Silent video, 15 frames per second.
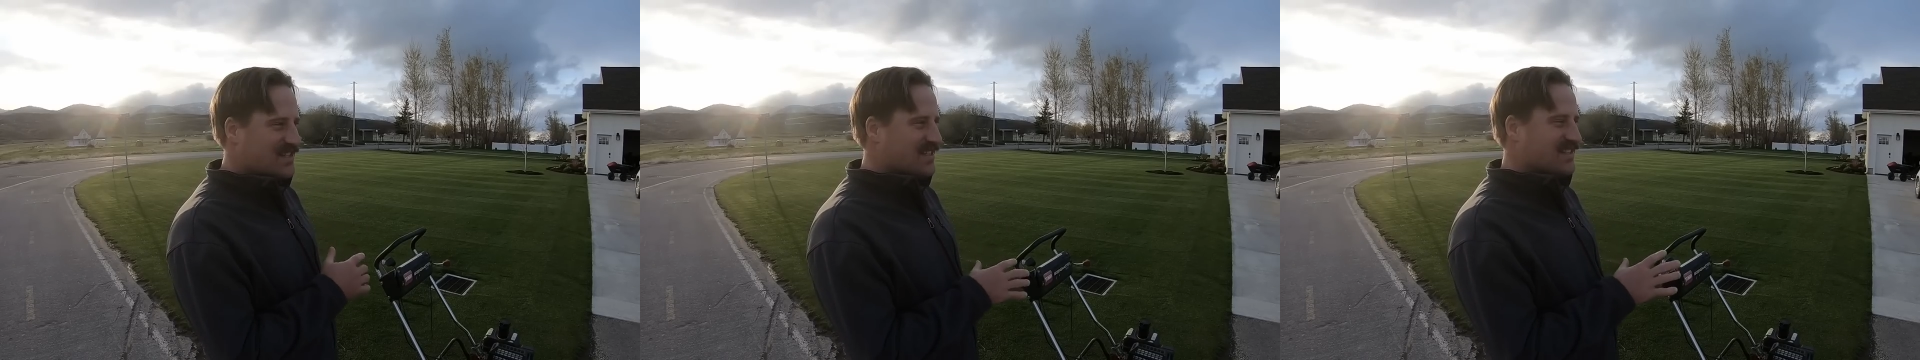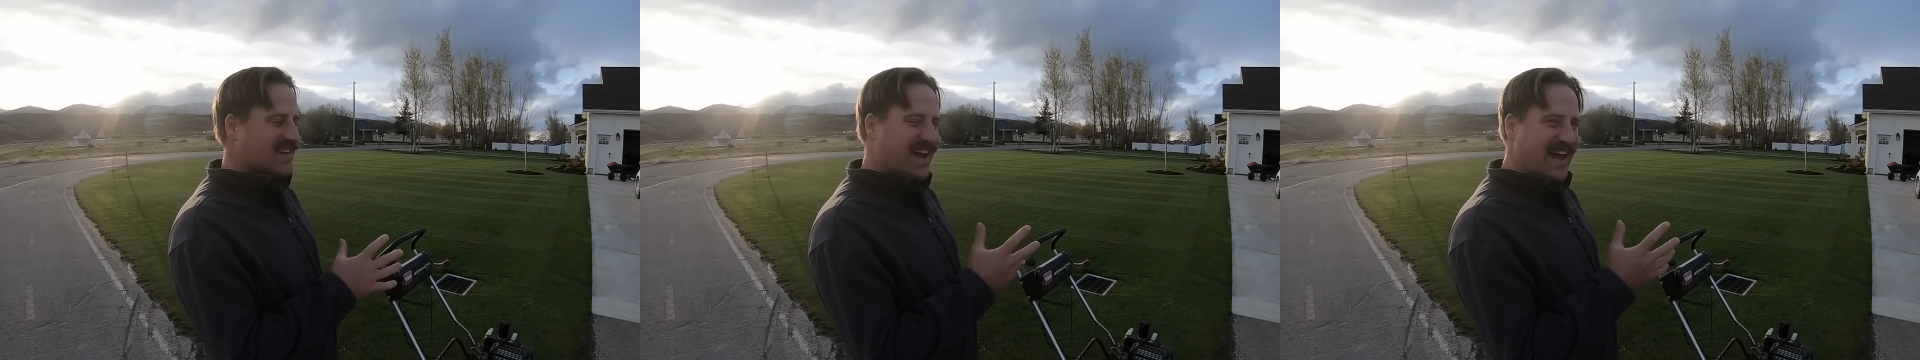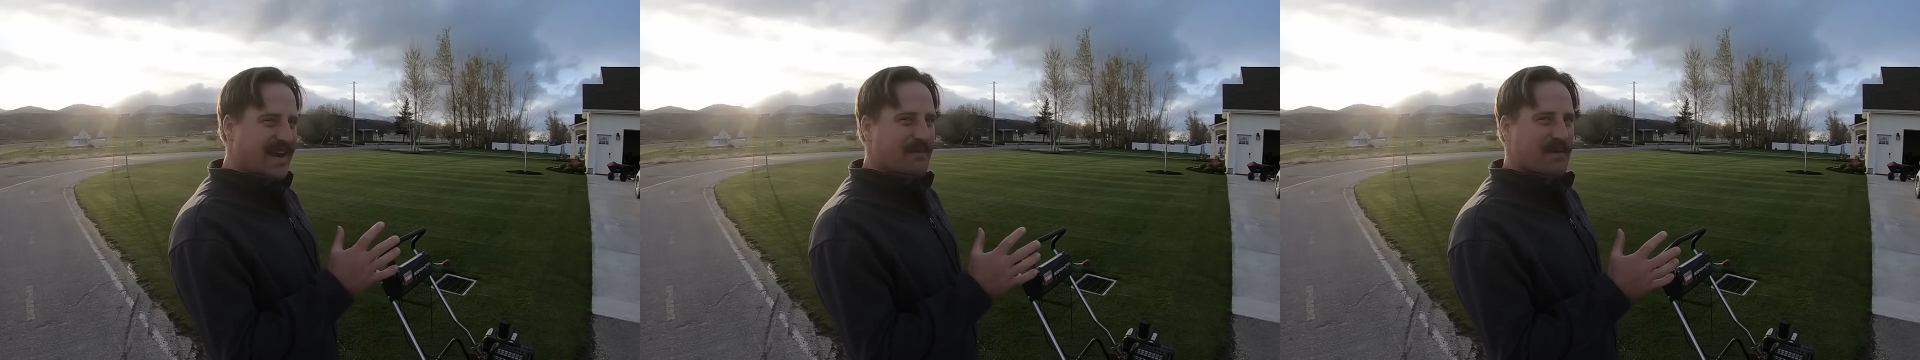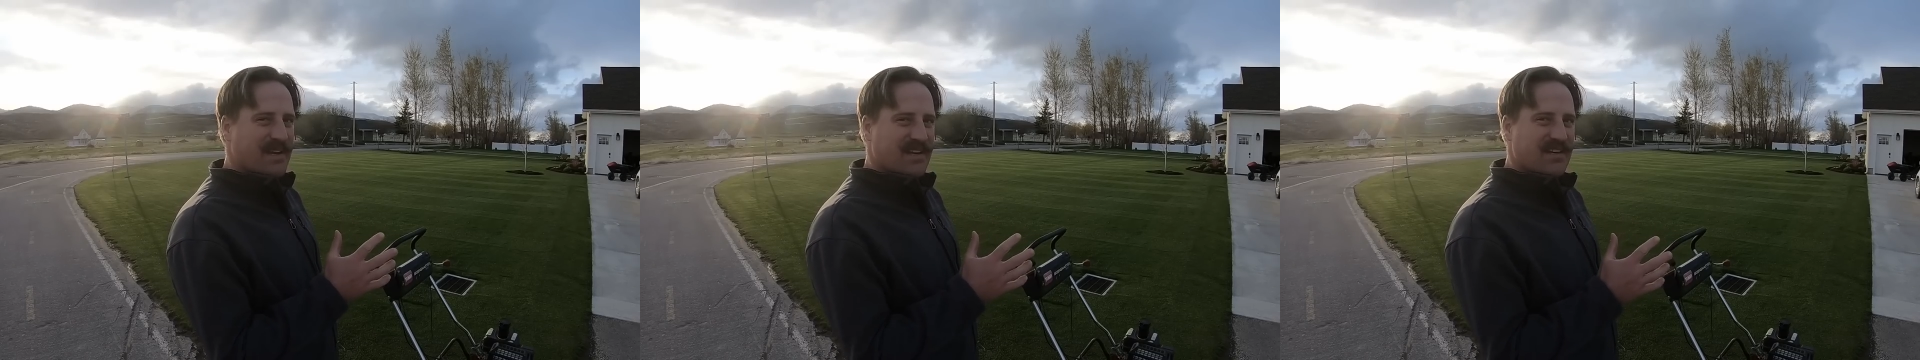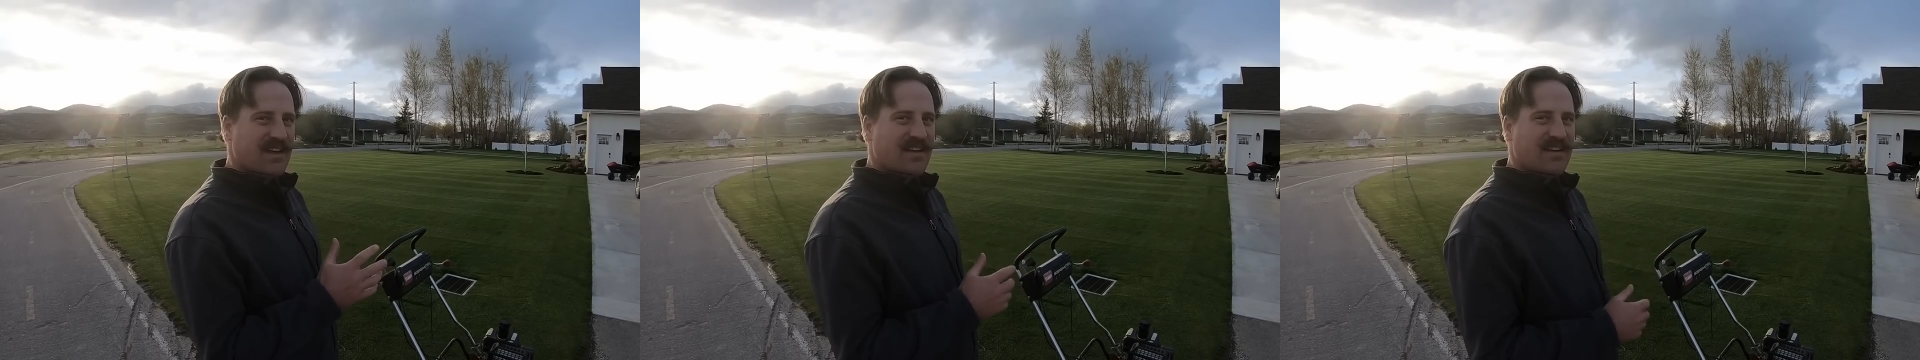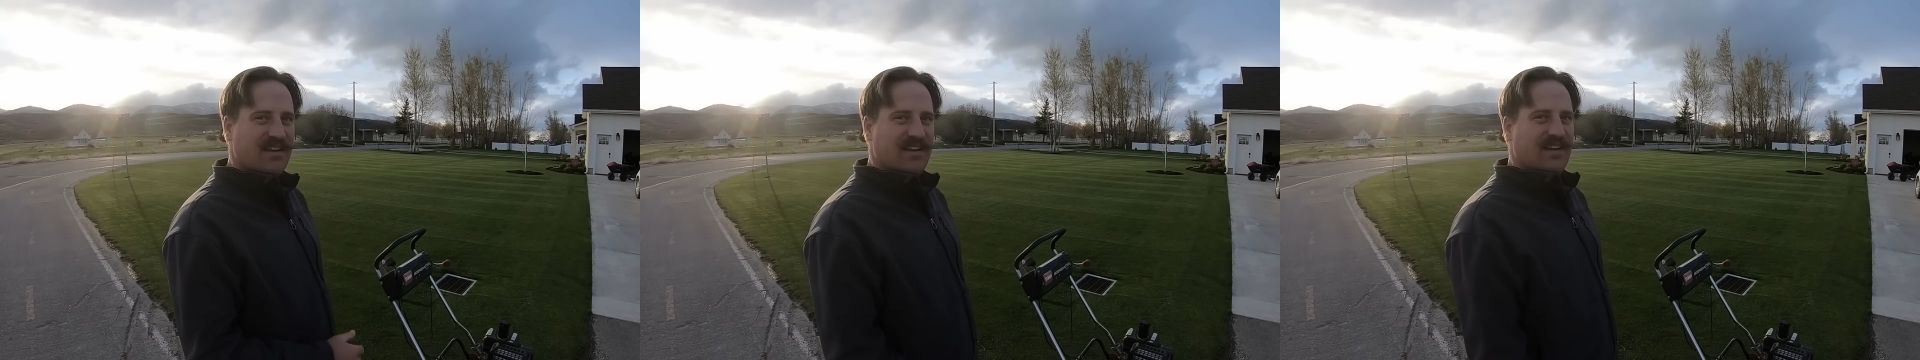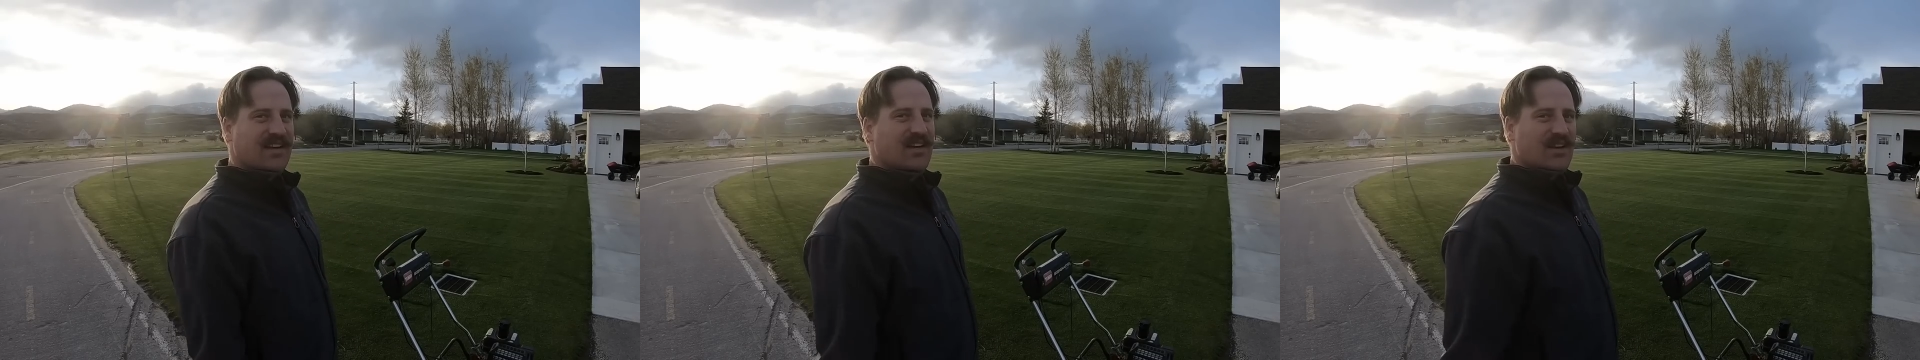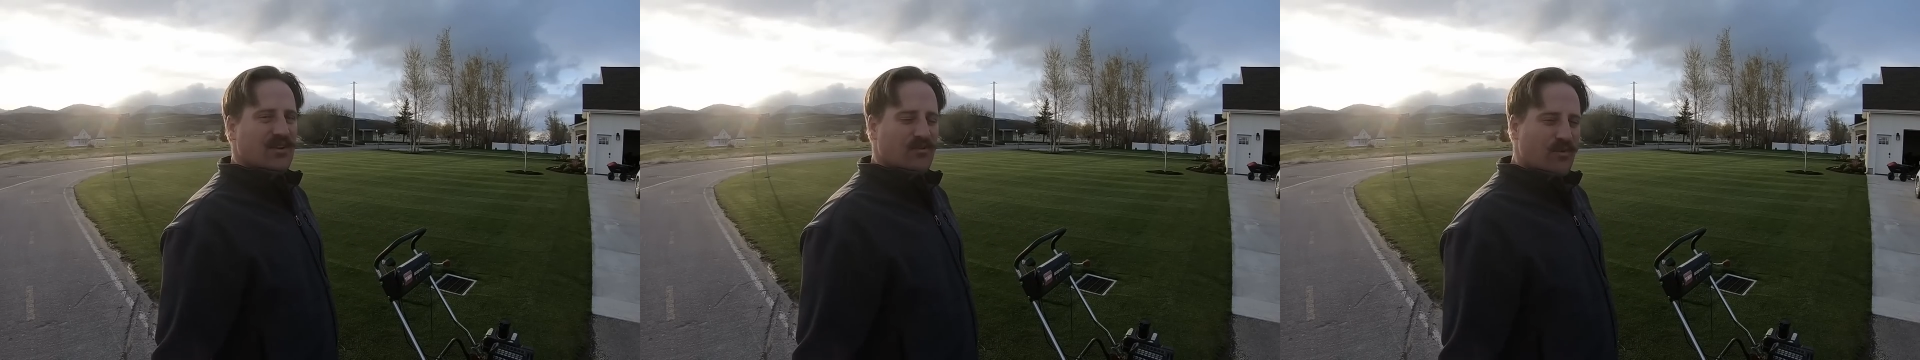It's kind of been
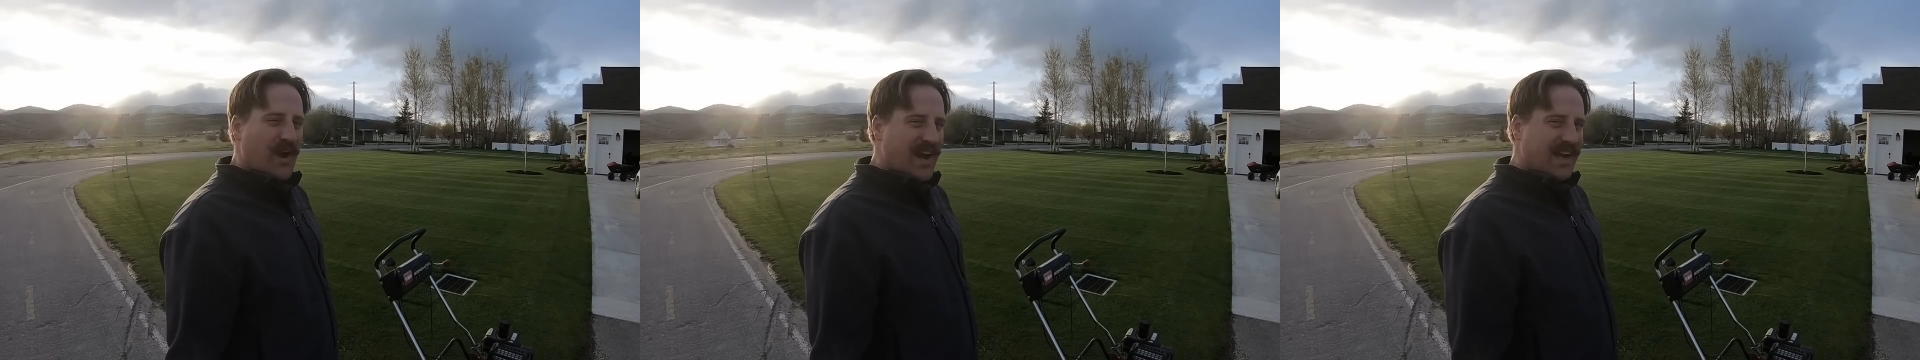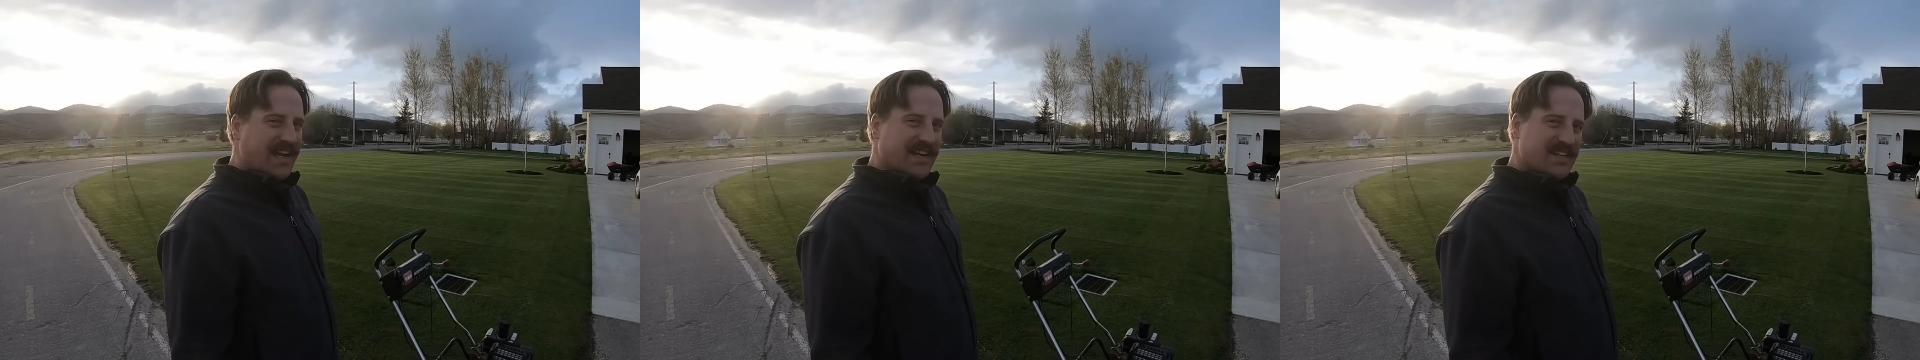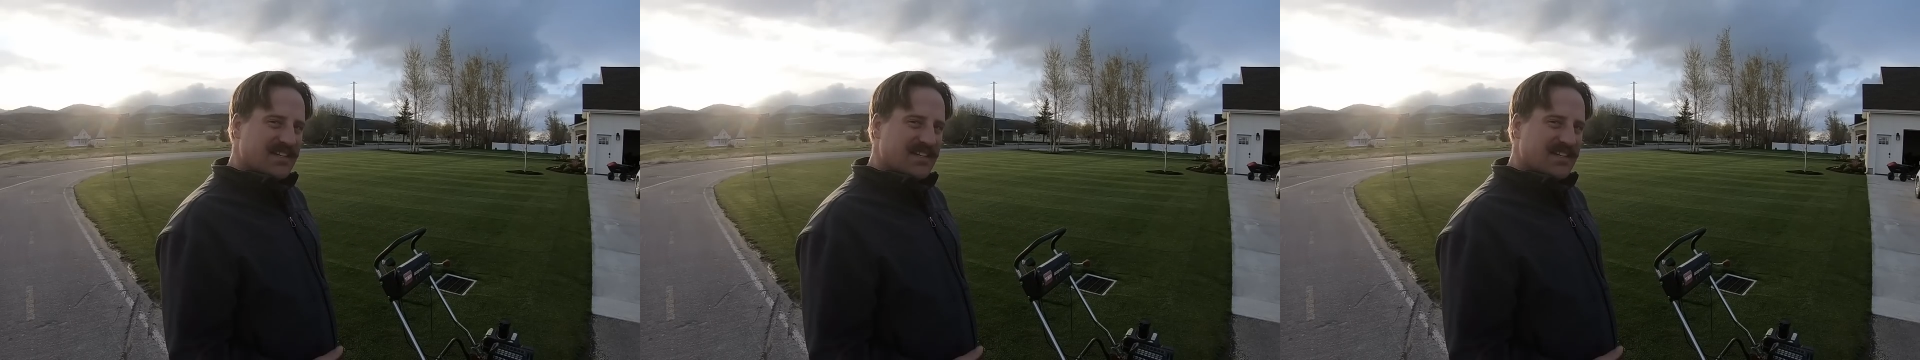raining